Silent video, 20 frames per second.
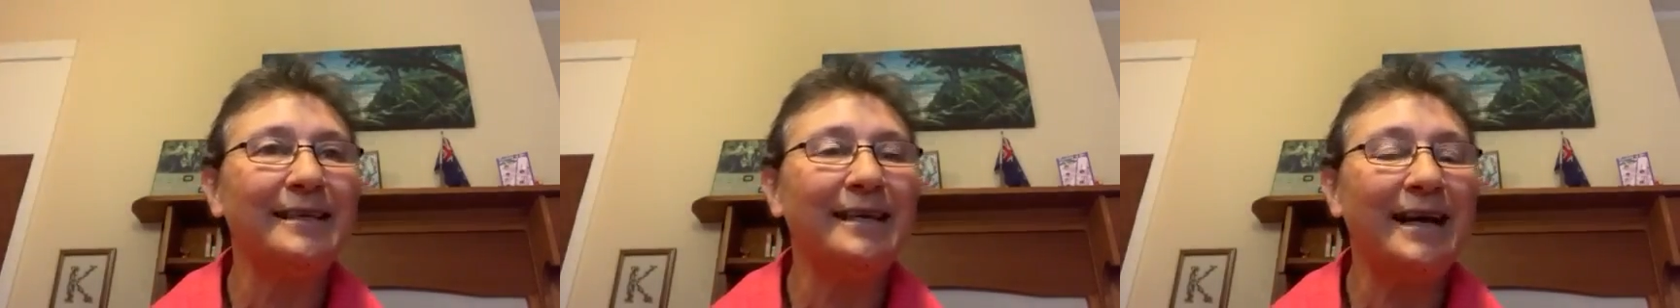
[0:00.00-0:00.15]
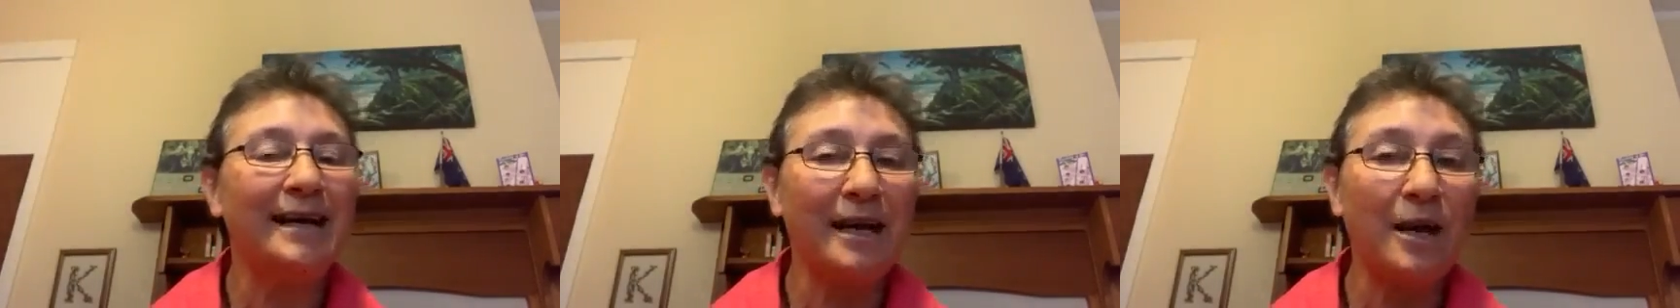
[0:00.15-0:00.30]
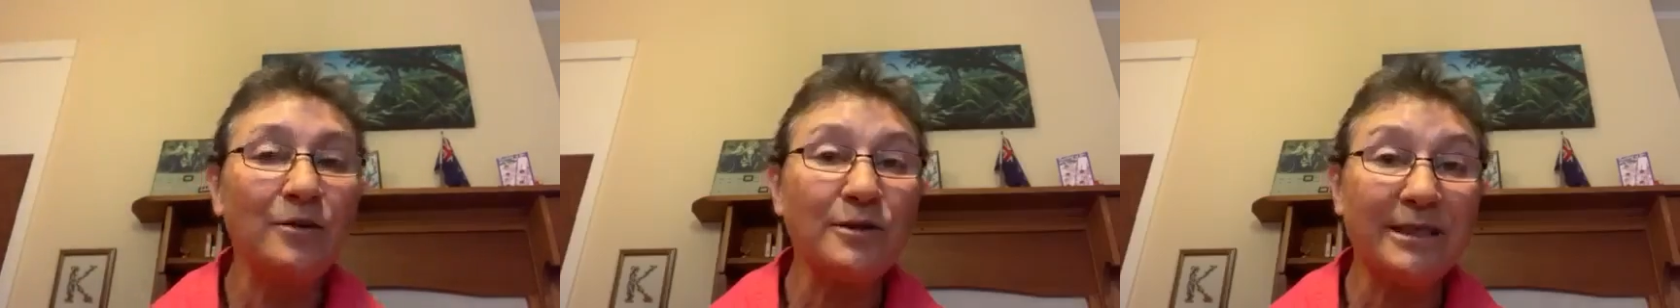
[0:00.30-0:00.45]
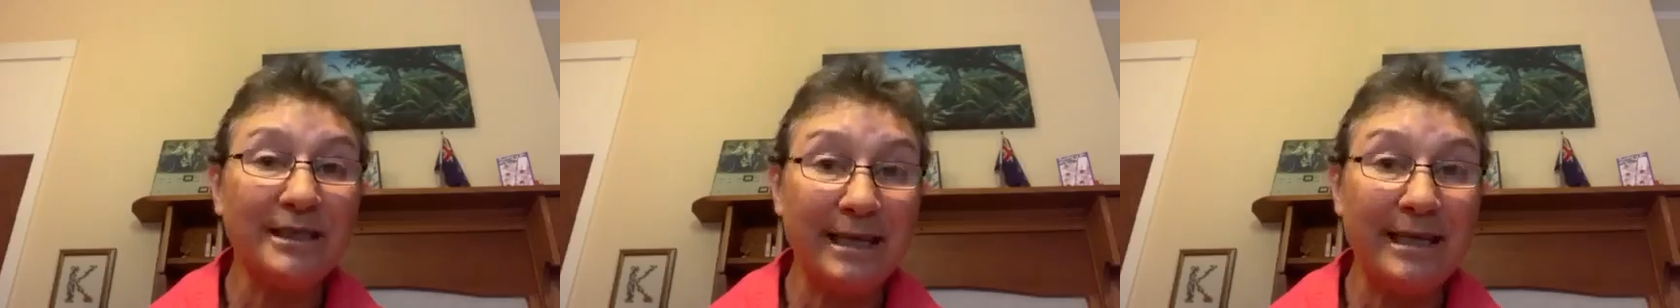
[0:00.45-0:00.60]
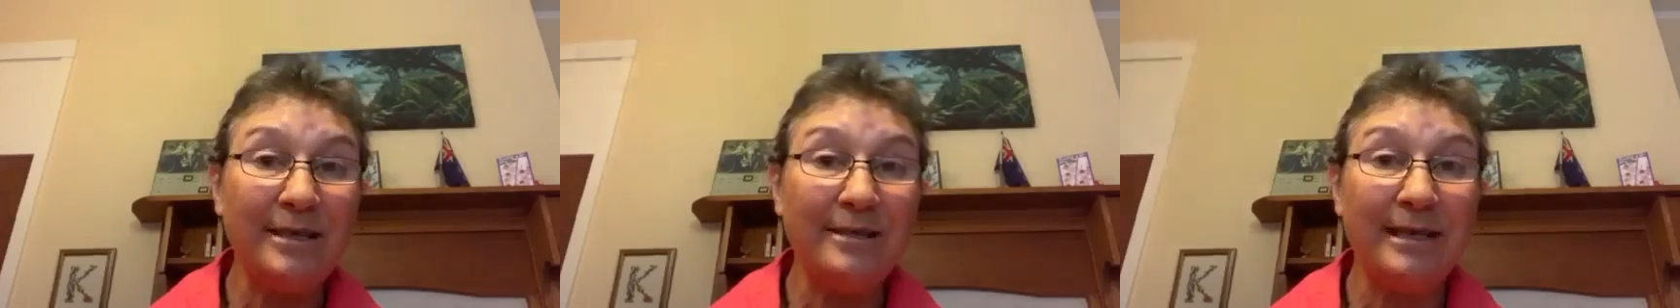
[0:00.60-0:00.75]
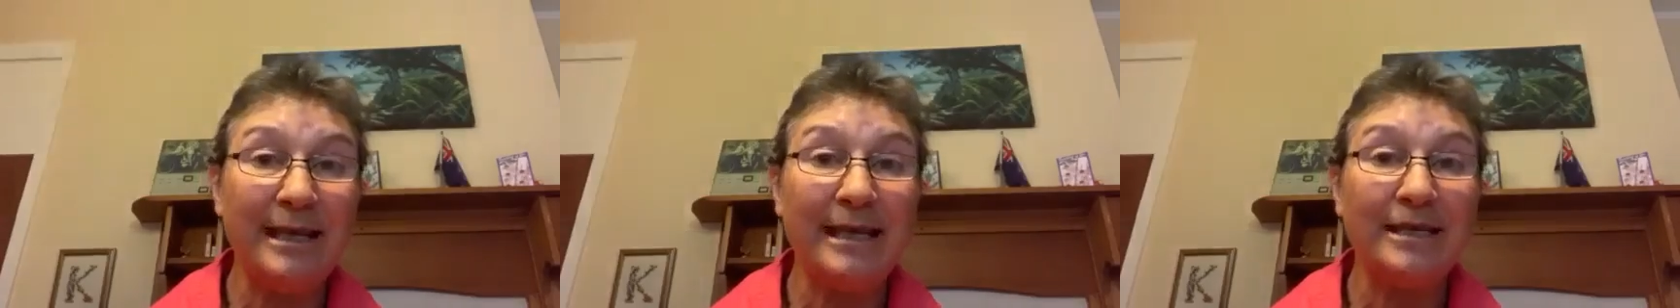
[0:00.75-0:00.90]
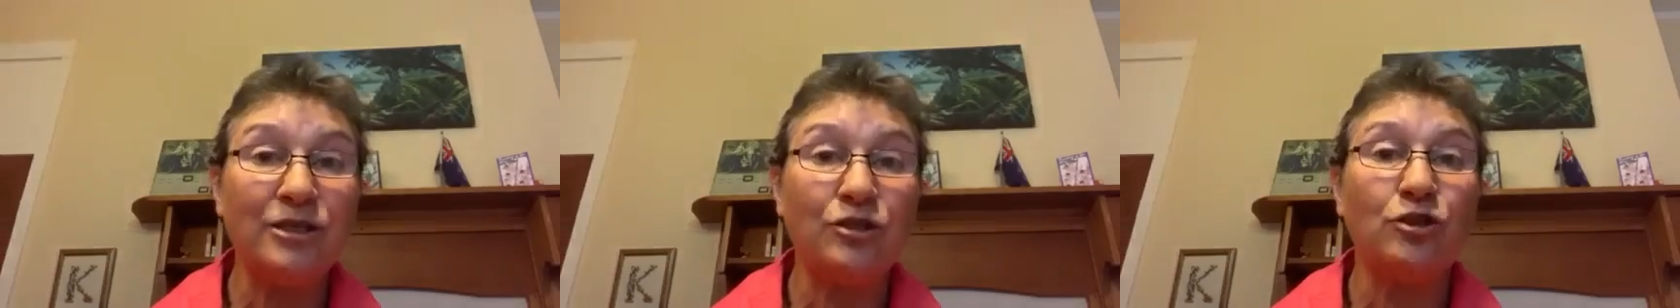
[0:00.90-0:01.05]
and I'll see you
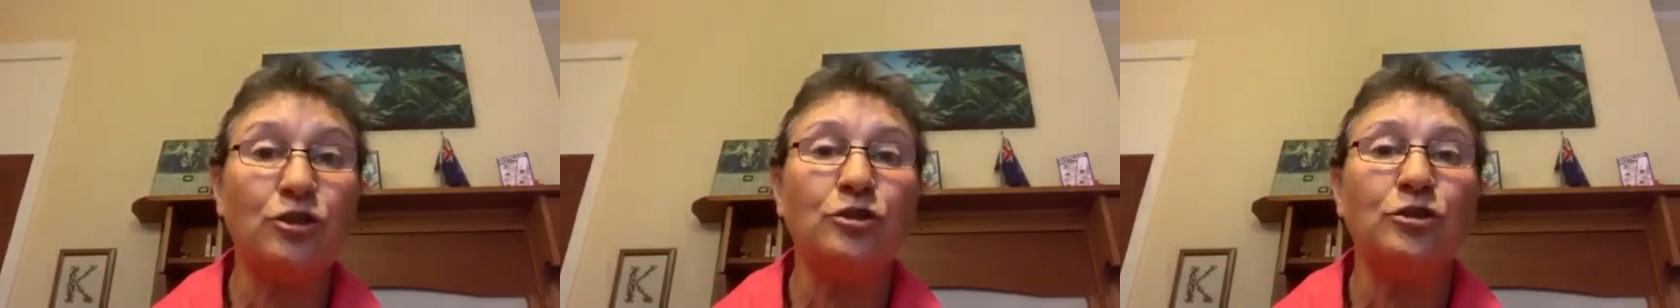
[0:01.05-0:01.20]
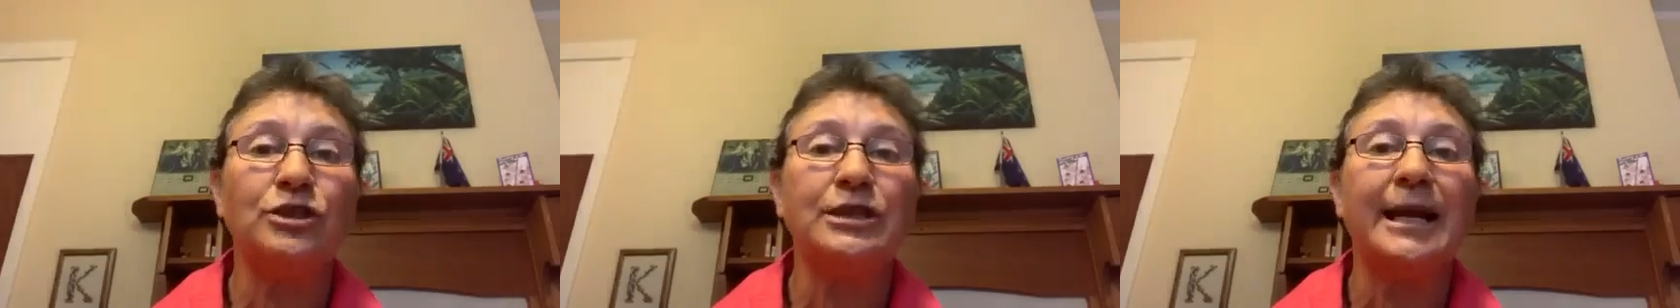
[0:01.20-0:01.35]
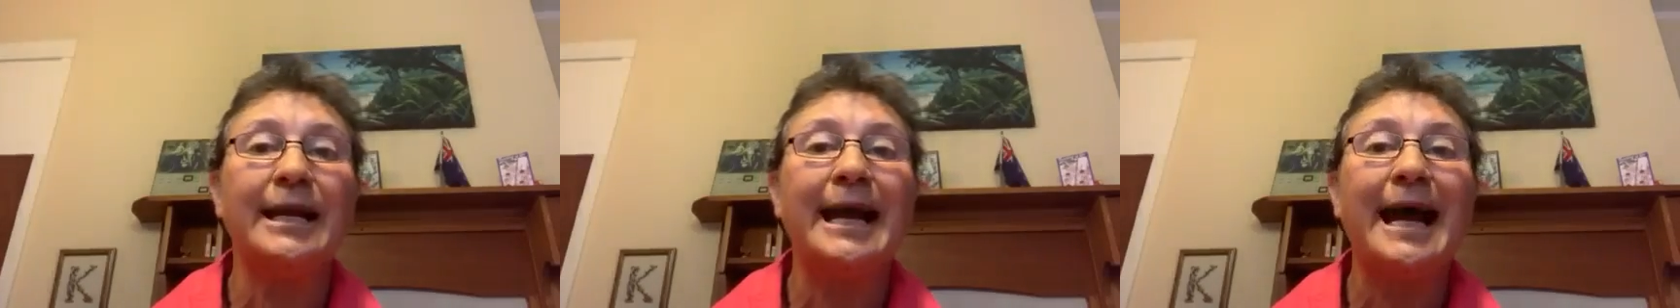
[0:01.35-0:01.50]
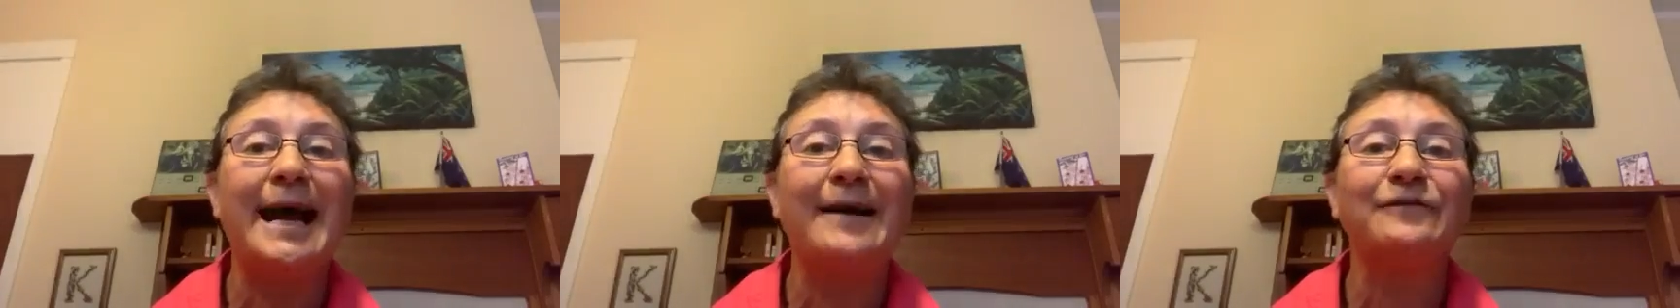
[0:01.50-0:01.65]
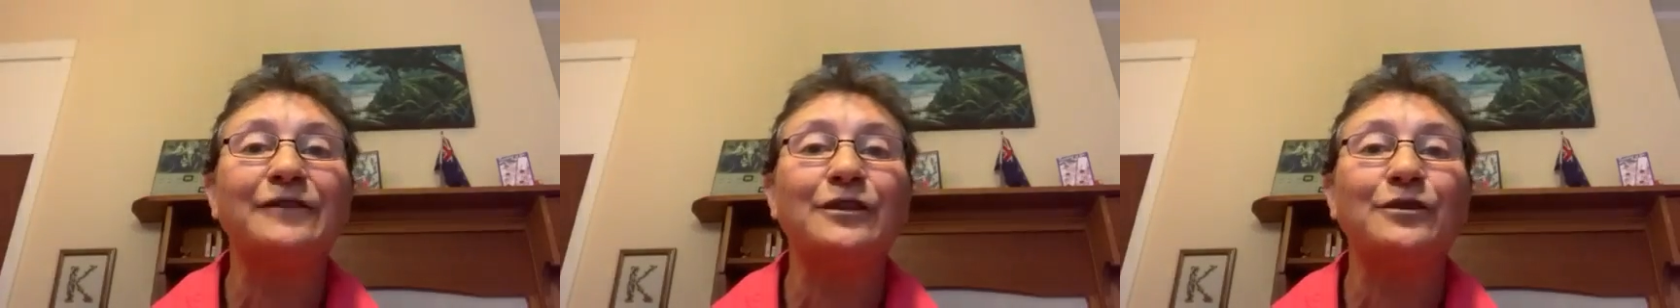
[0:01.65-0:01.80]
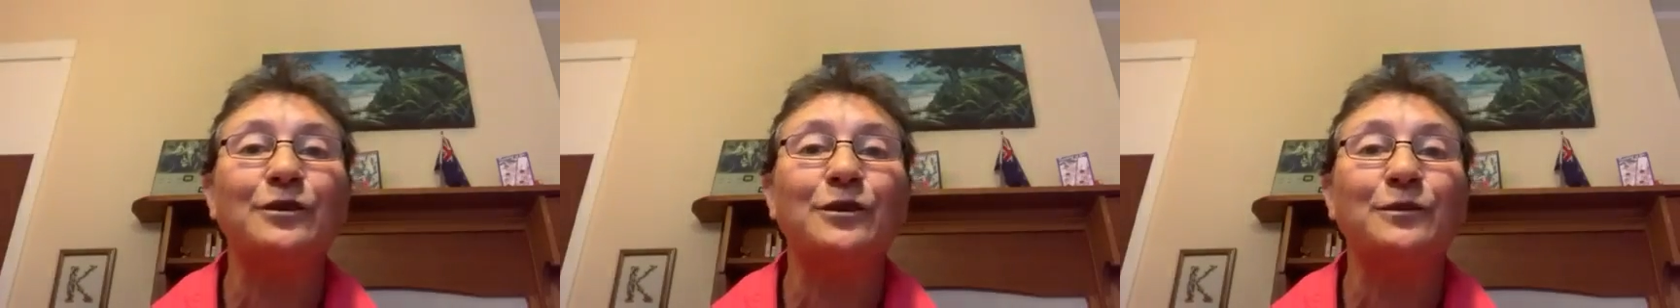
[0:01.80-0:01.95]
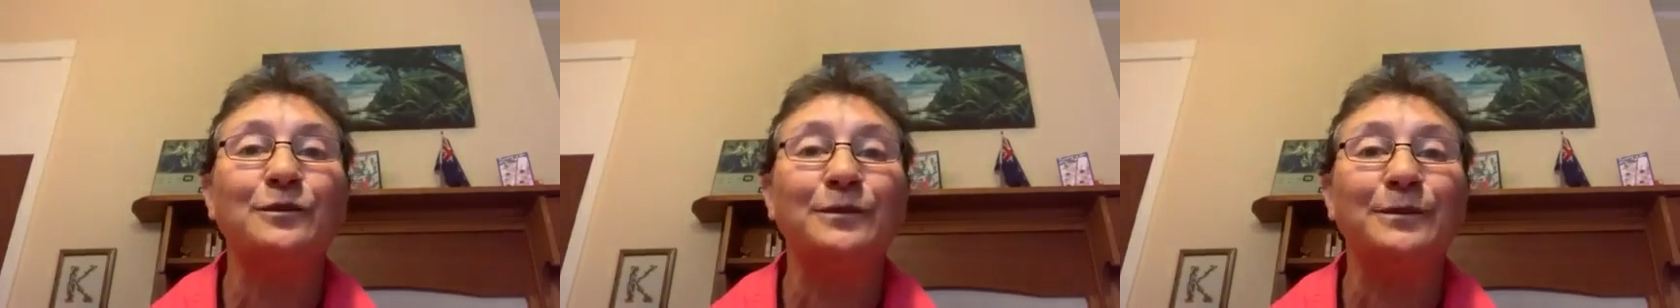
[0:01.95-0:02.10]
next Tuesday
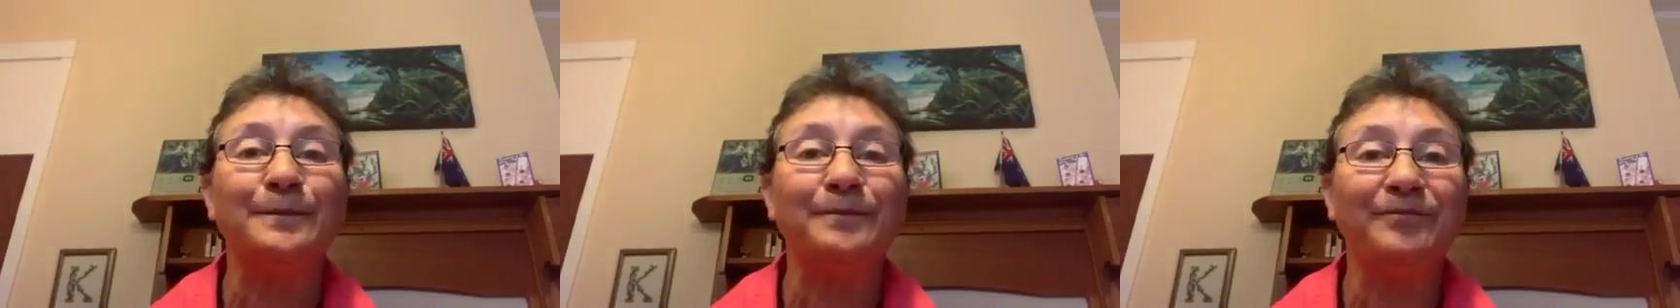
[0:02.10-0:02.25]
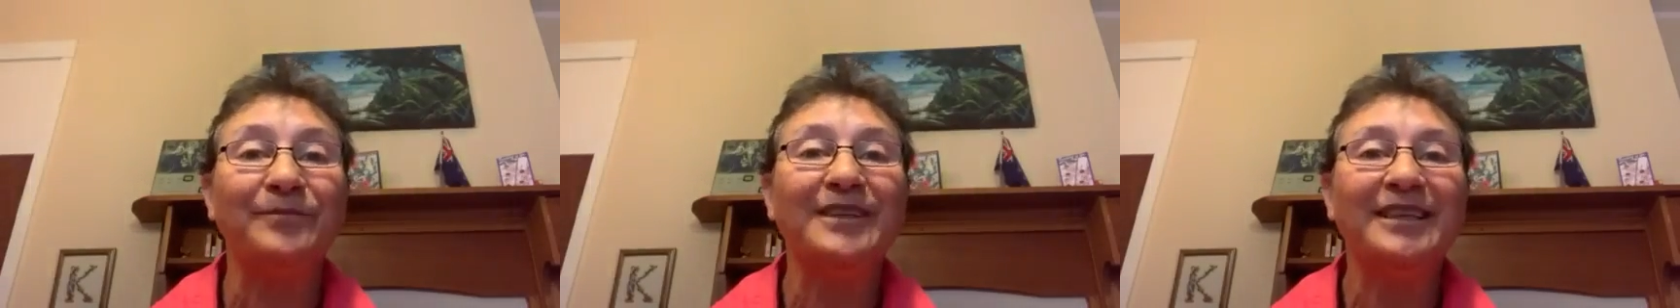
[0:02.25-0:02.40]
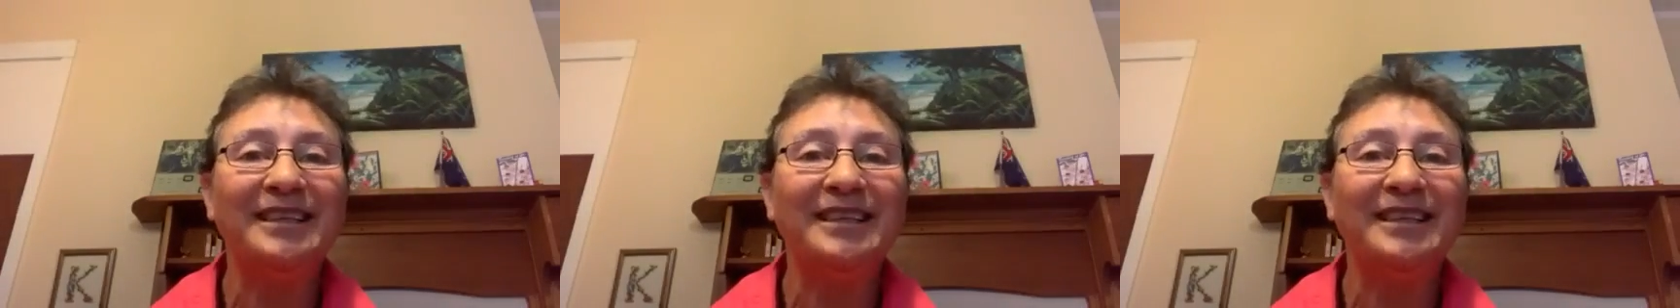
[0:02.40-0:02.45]
afternoon.